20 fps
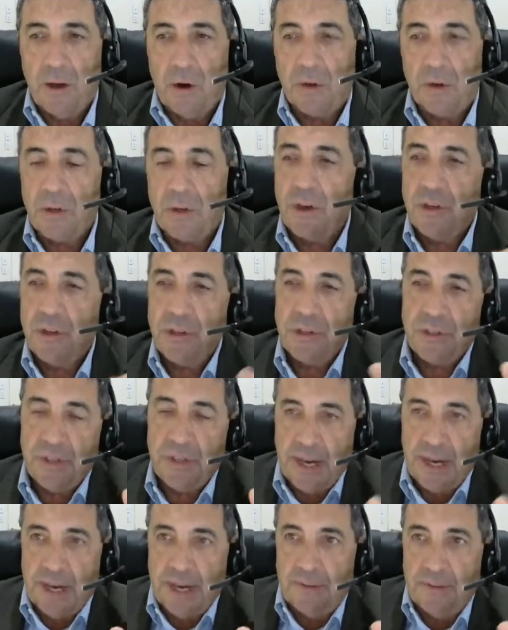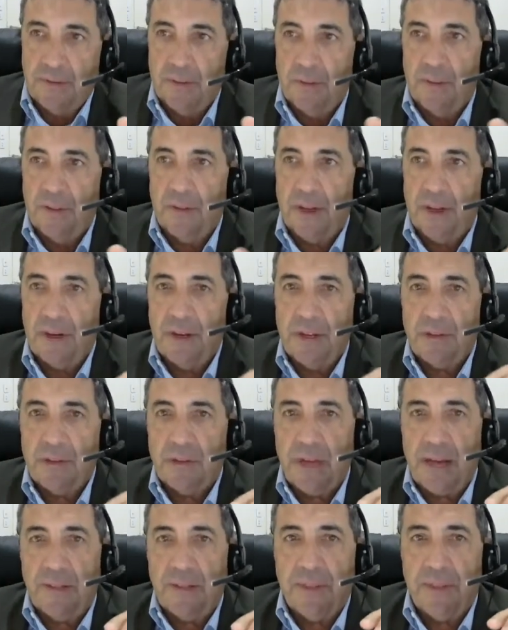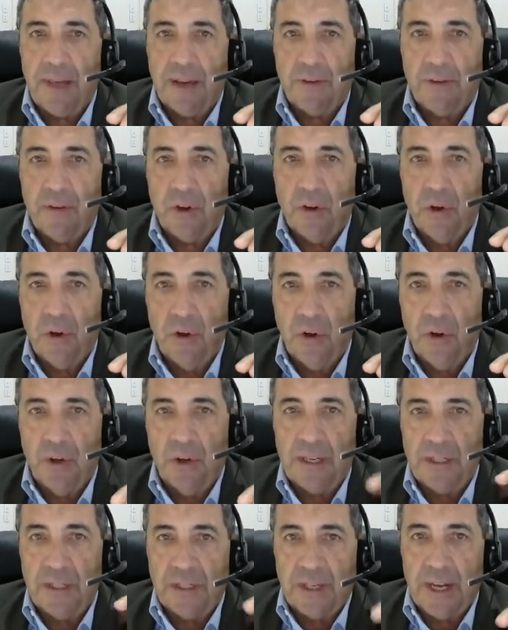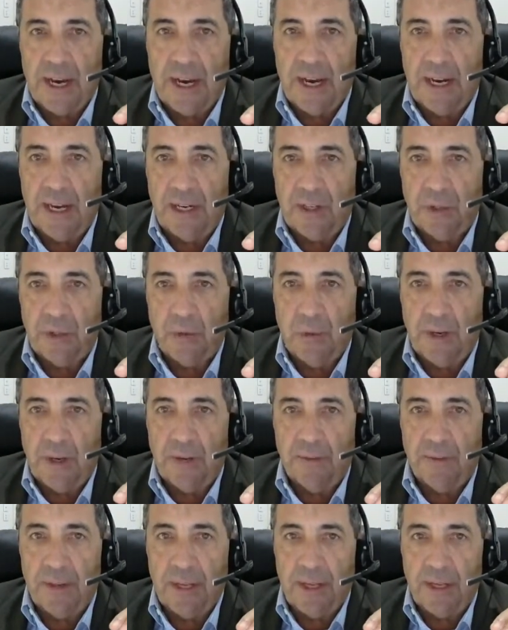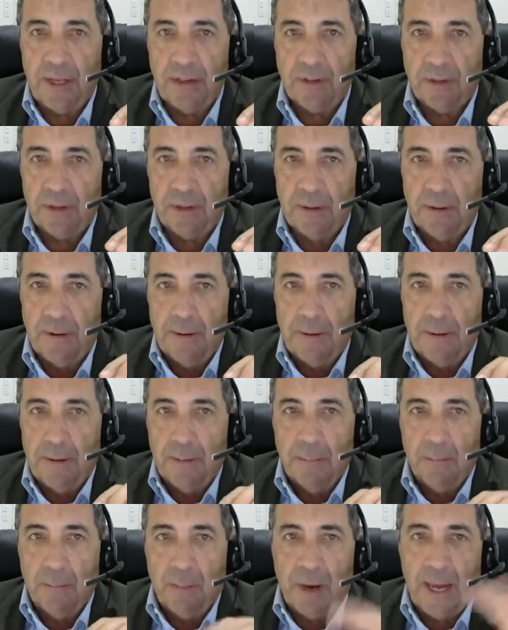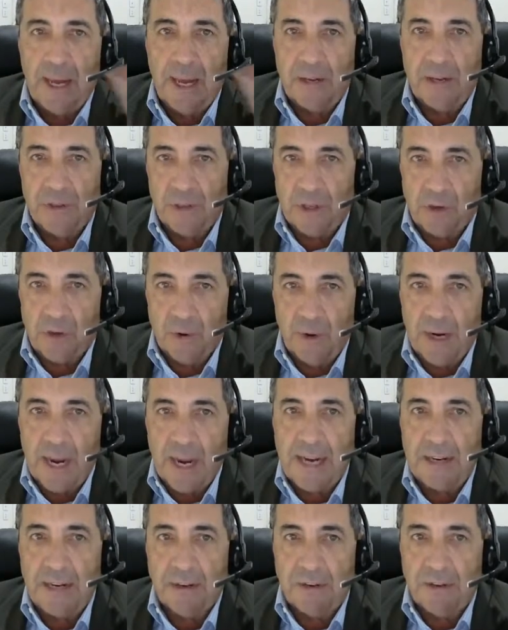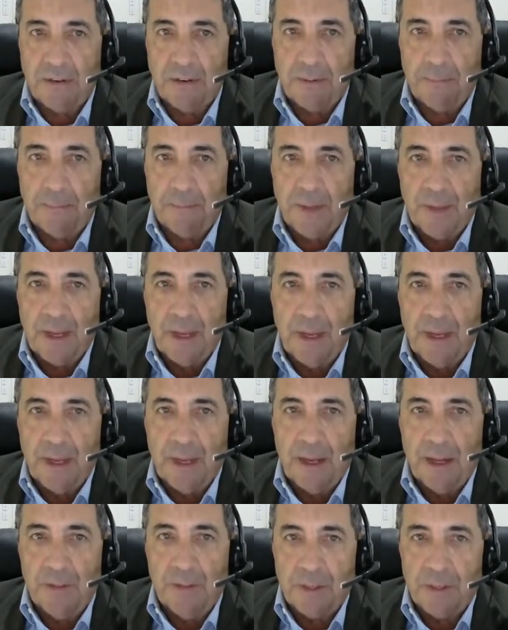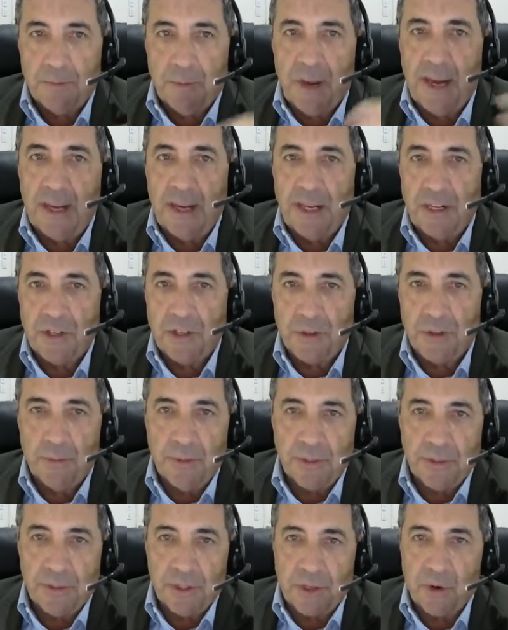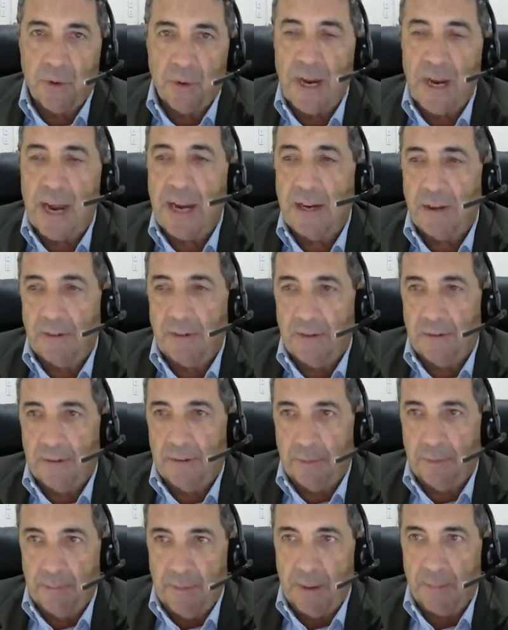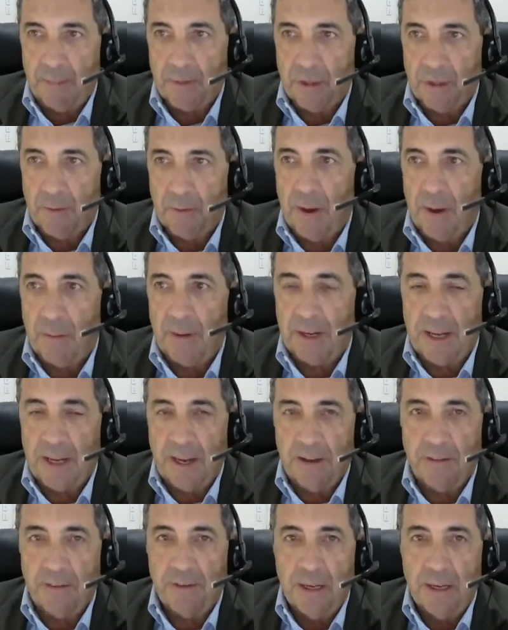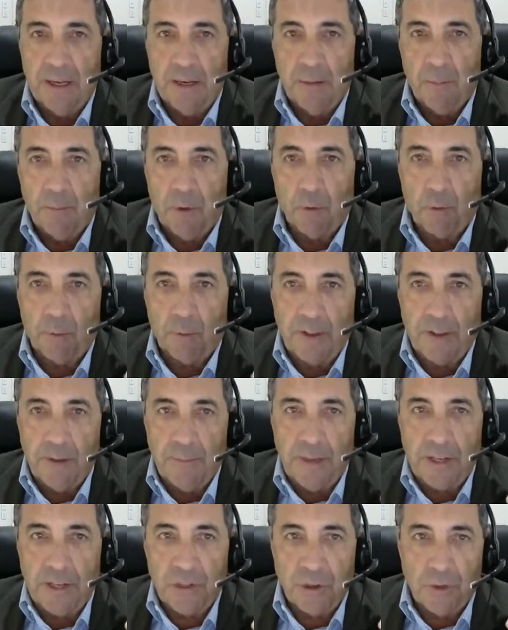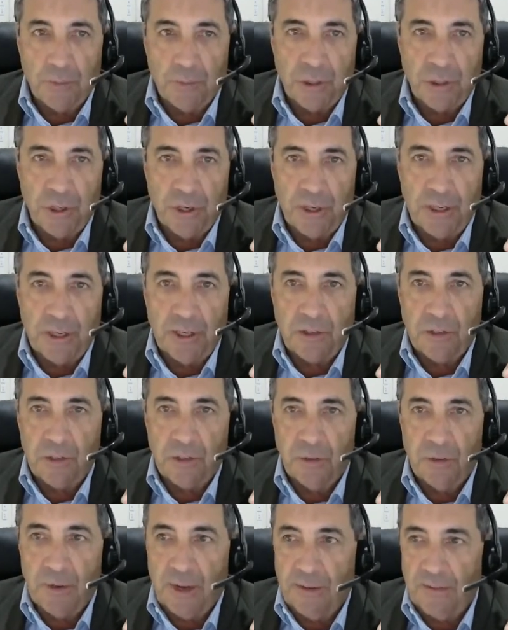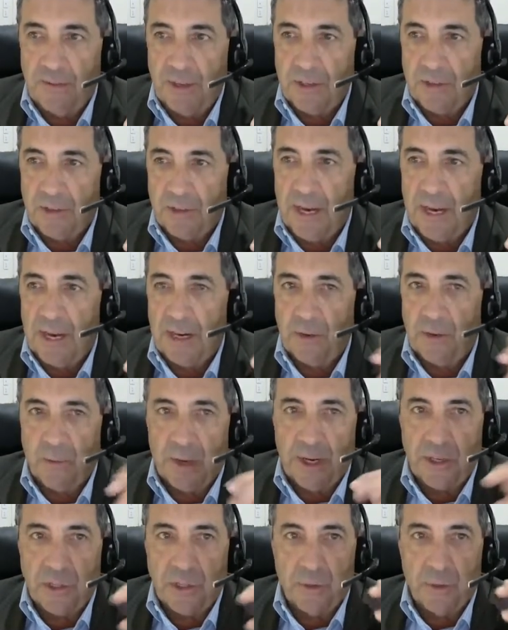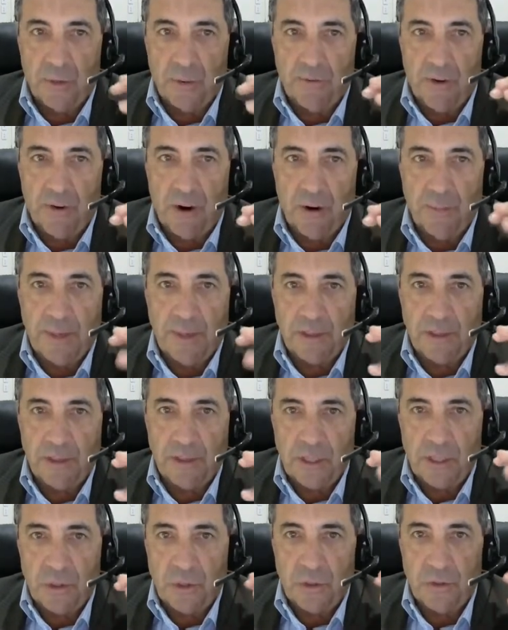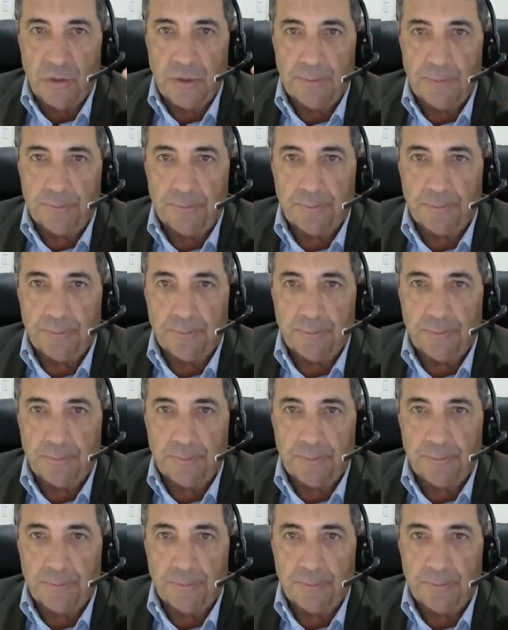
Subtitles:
Can I just say that it's at that early stage when these plans are created, these planning instruments are created, that members of the public have probably their best opportunity to have their say in relation to environmental issues.